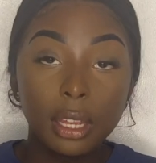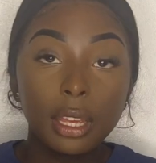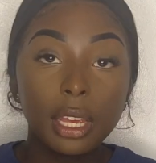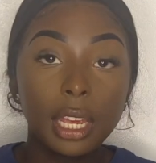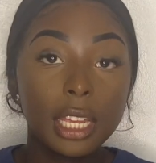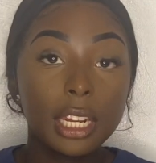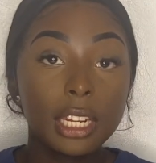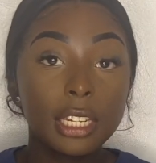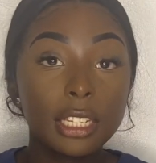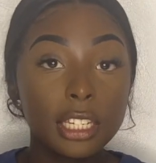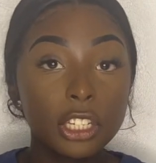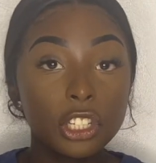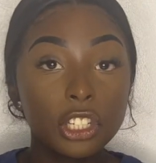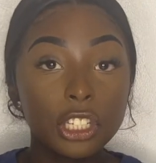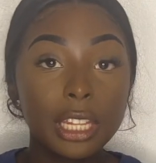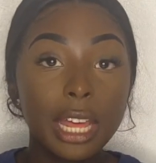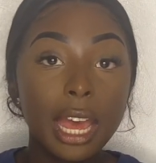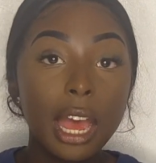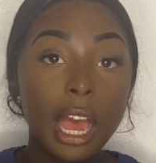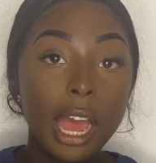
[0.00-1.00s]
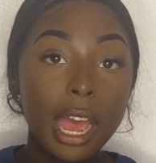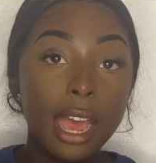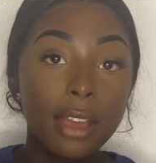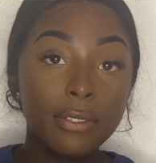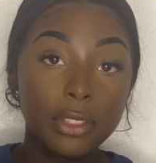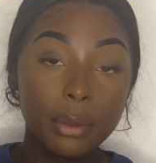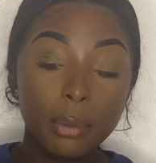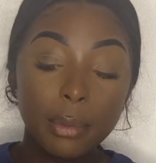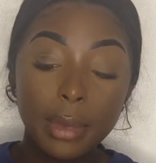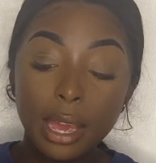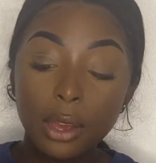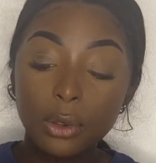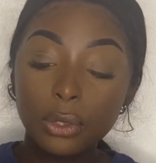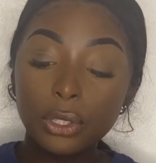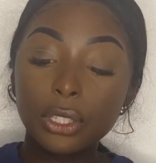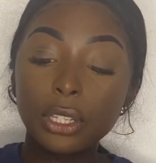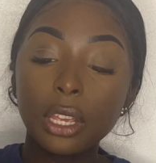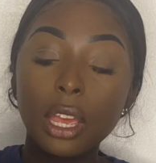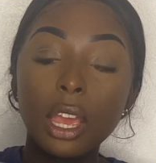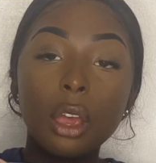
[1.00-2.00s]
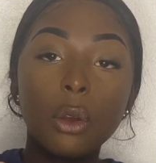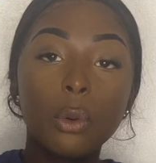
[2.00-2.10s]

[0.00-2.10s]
In addition to that, I have the mouse,